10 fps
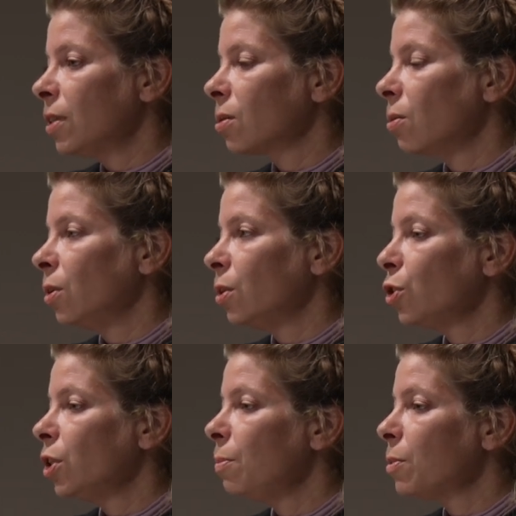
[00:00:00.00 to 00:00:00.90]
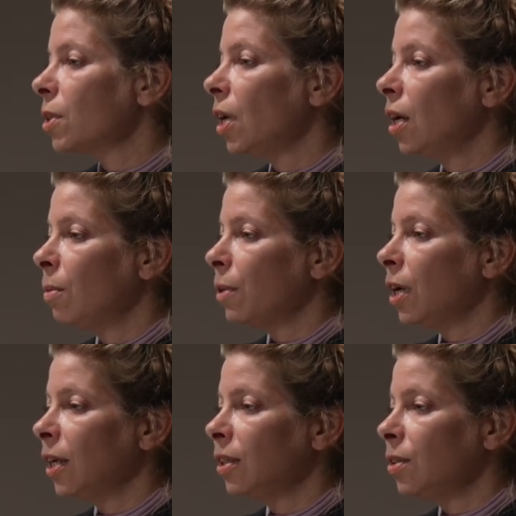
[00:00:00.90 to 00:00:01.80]
scholarships help
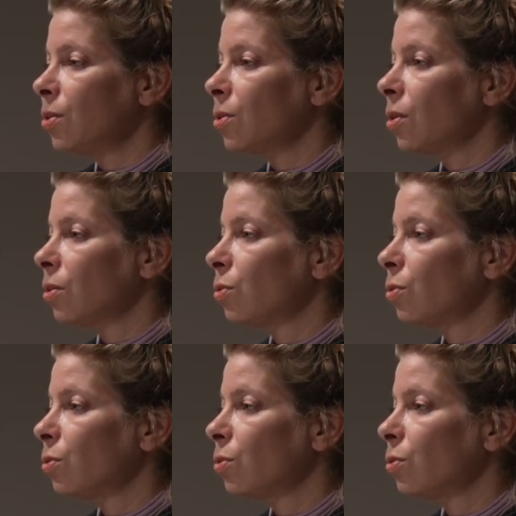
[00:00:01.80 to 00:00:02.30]
artists